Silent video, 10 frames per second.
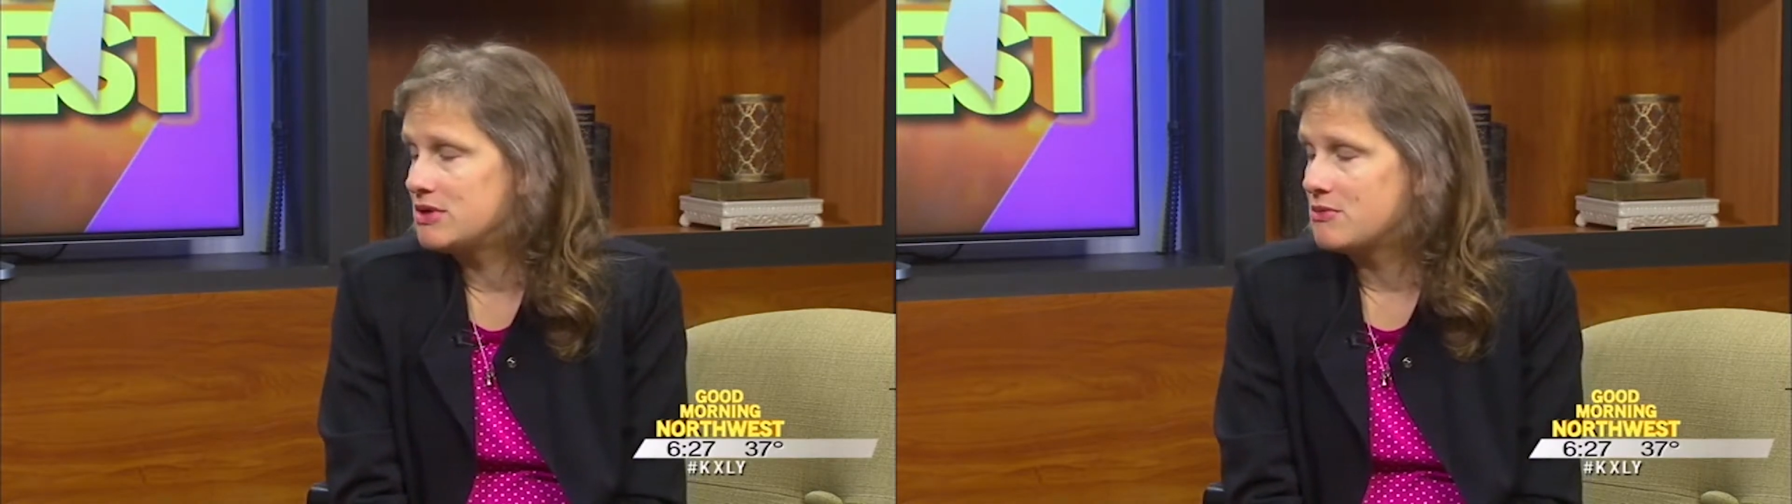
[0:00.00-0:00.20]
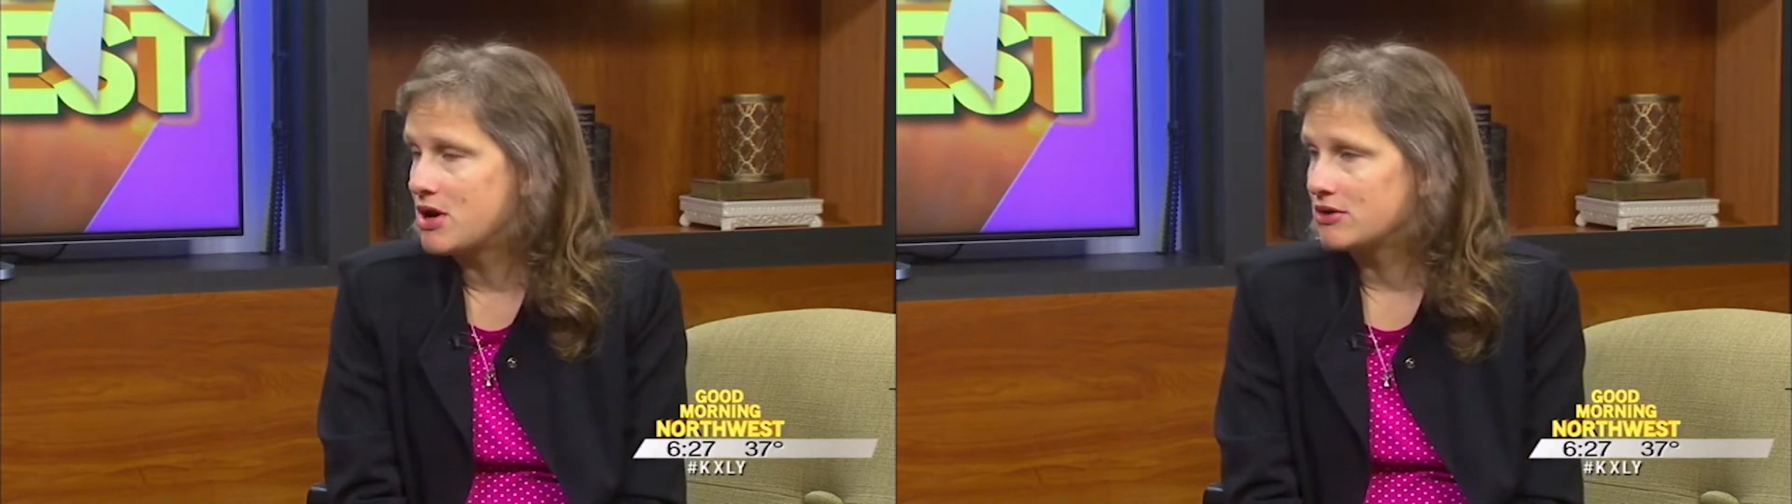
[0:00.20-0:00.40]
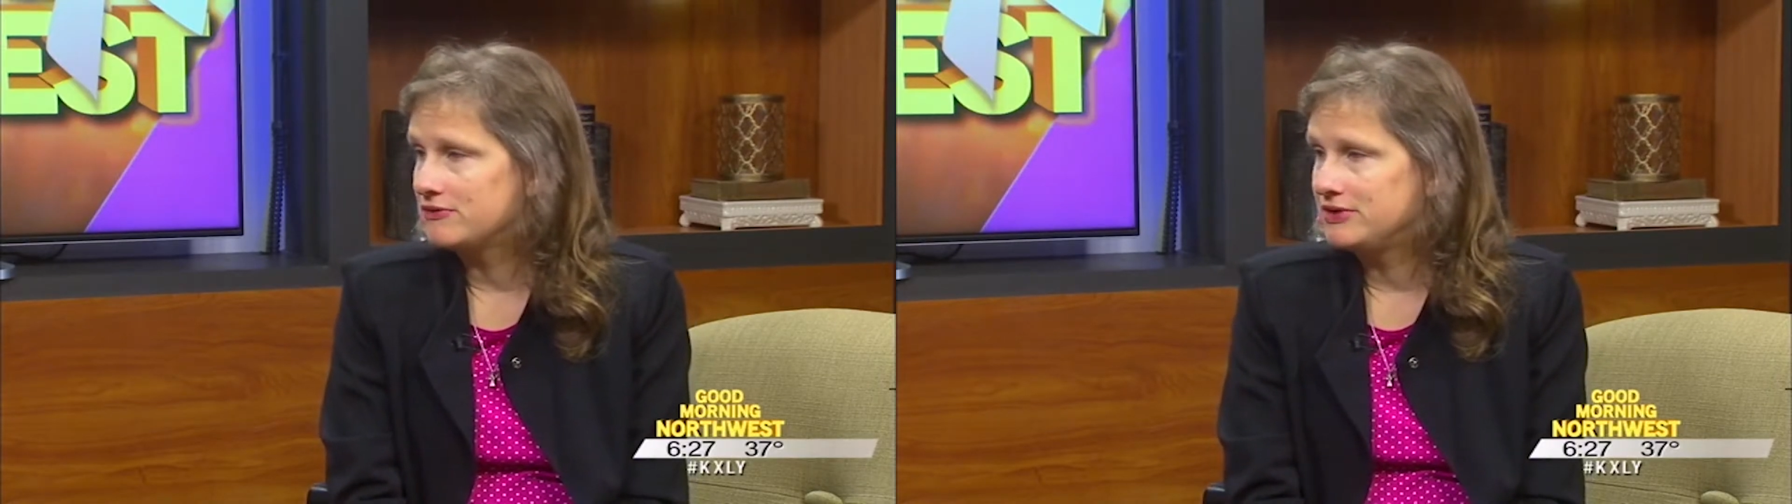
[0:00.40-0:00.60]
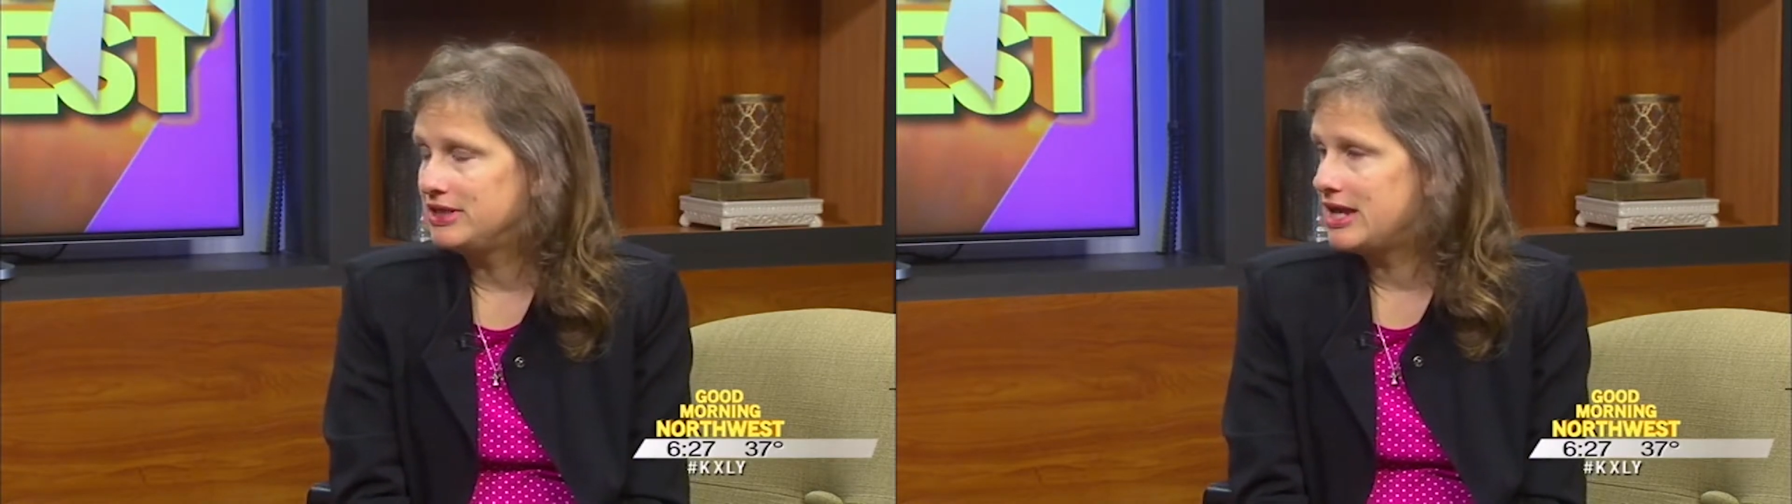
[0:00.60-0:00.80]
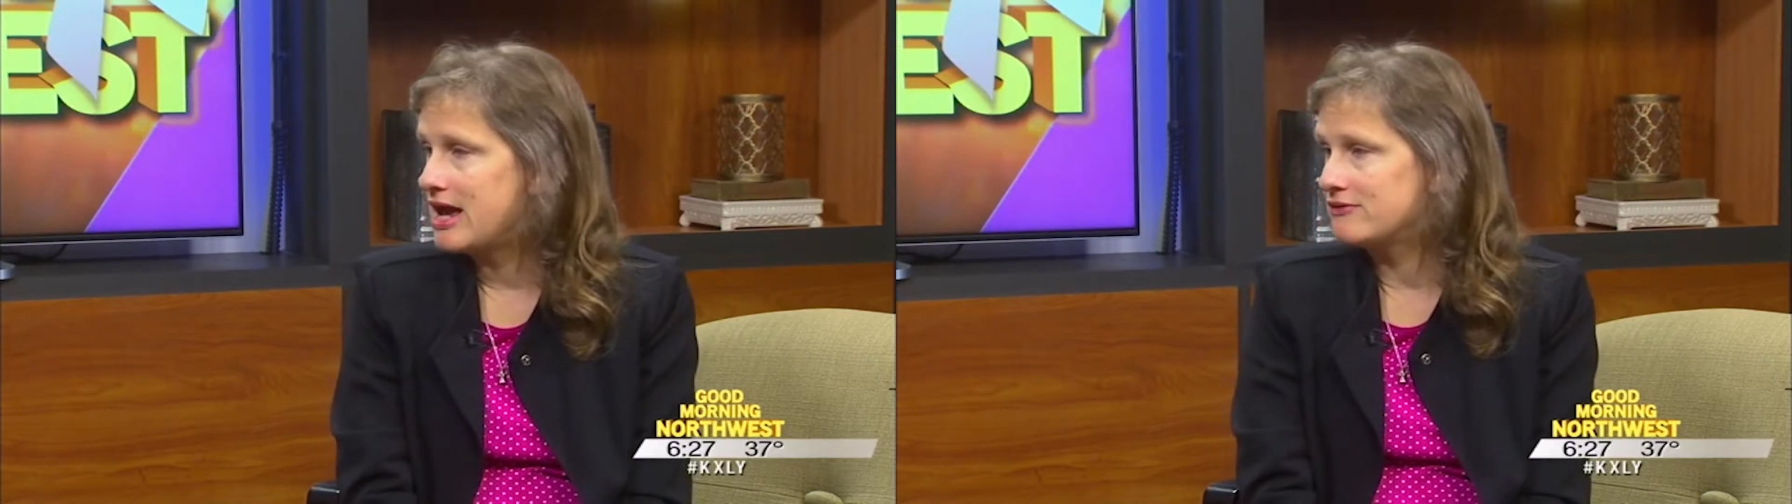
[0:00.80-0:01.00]

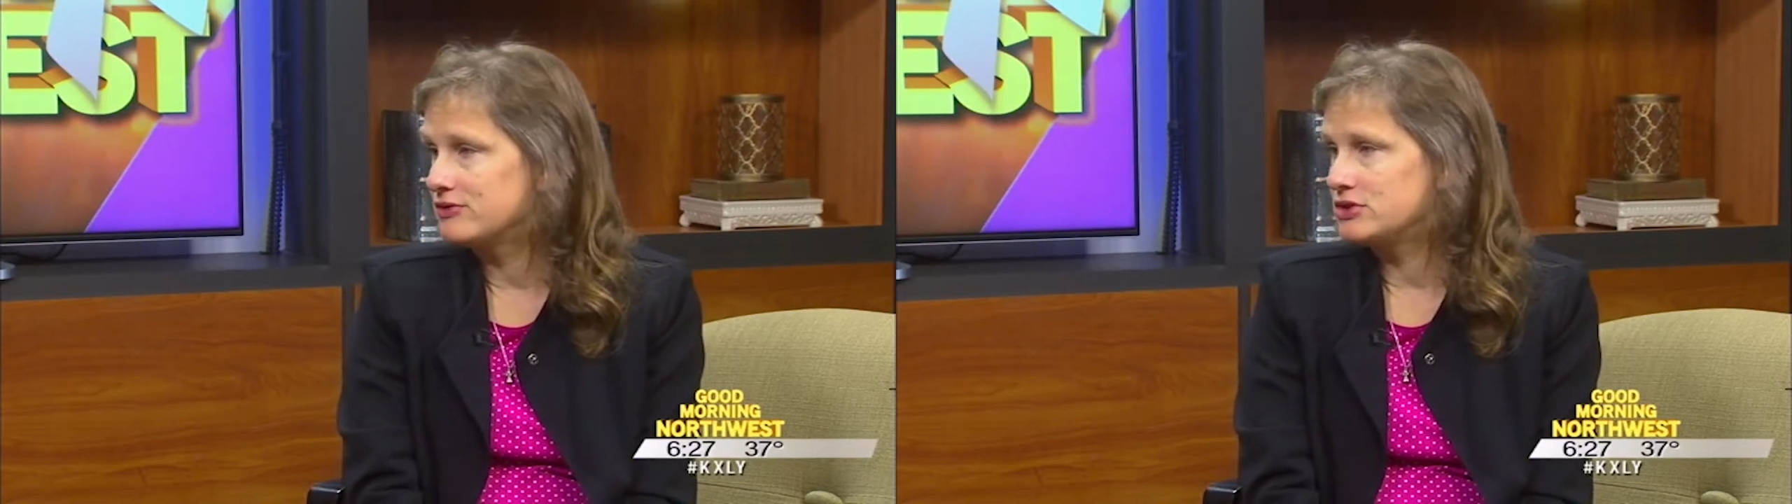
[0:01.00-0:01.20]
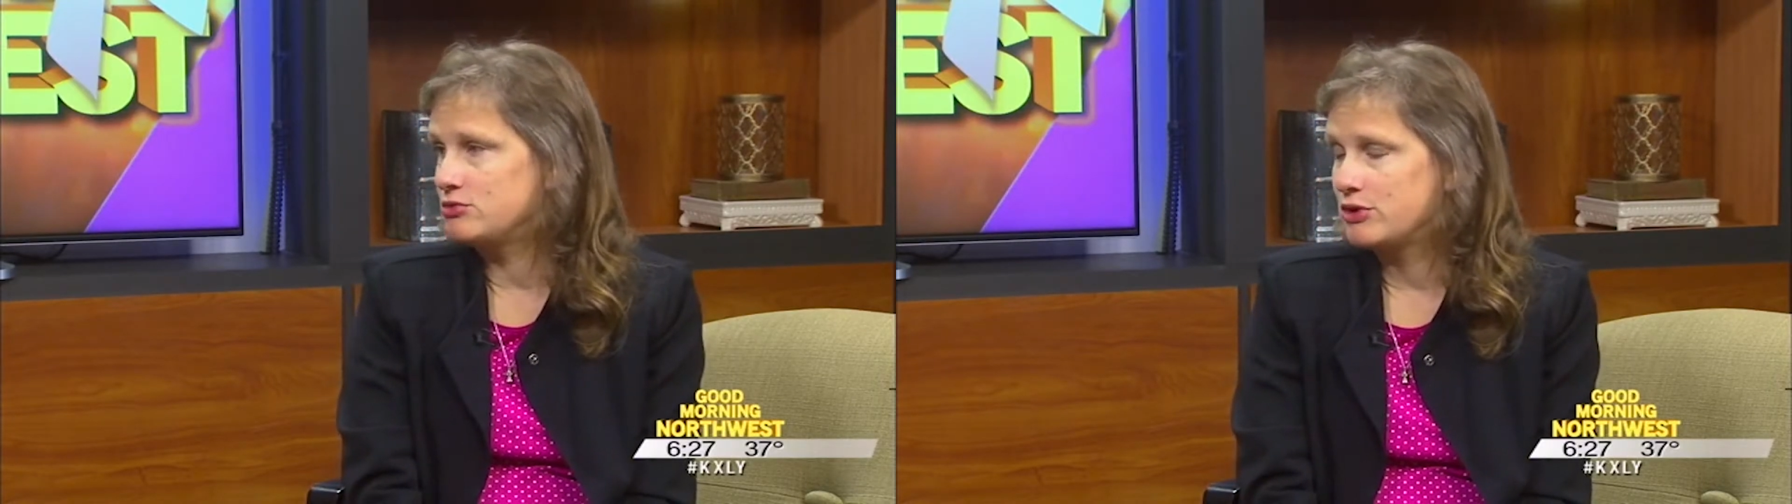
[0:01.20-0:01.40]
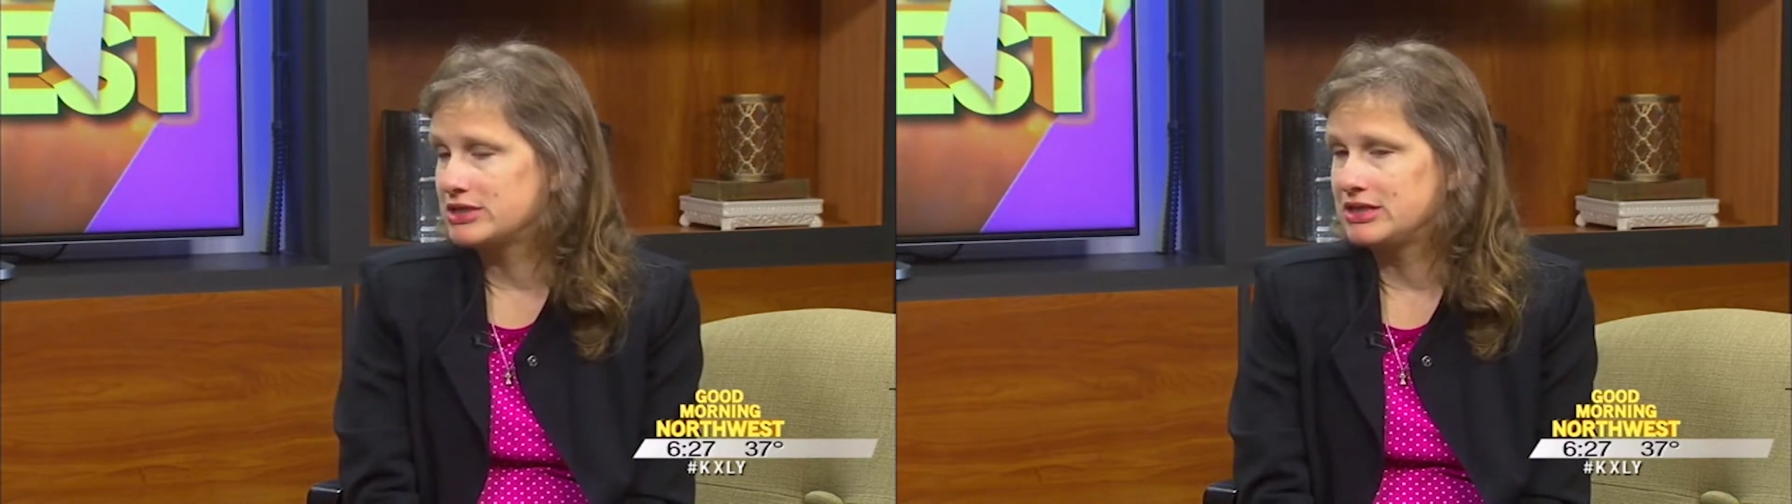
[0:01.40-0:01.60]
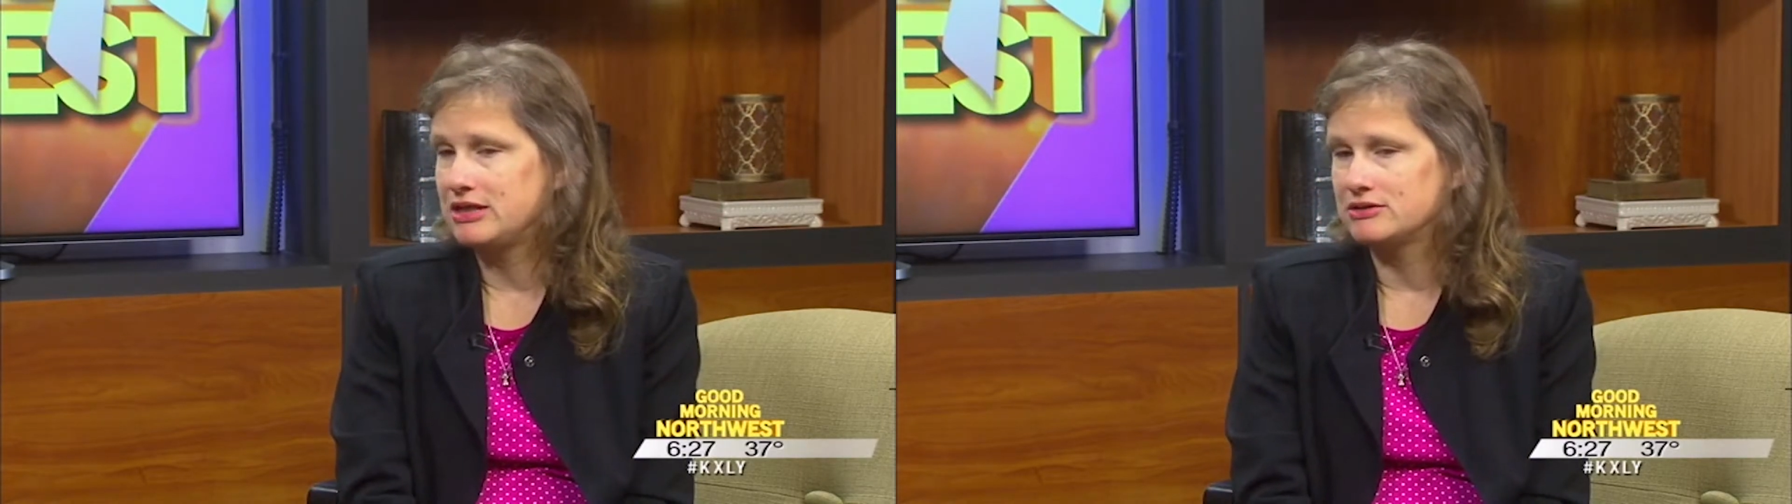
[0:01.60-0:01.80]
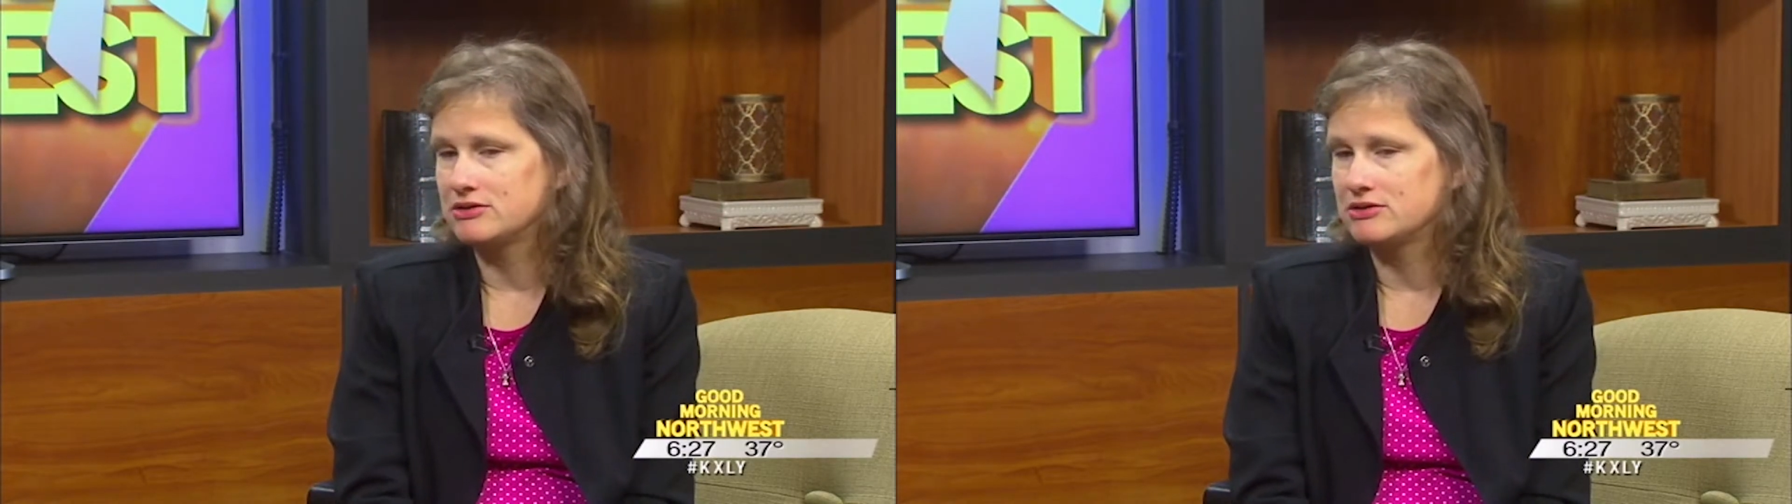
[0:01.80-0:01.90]
mammography, the average breast